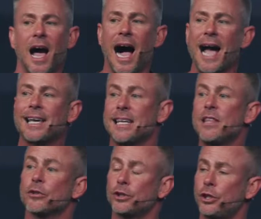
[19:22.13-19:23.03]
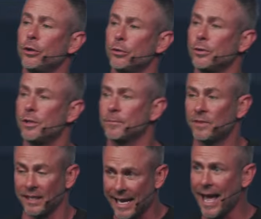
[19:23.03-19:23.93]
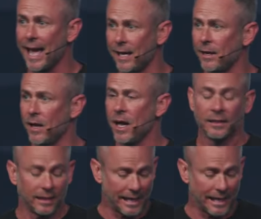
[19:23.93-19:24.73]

I can either choose today to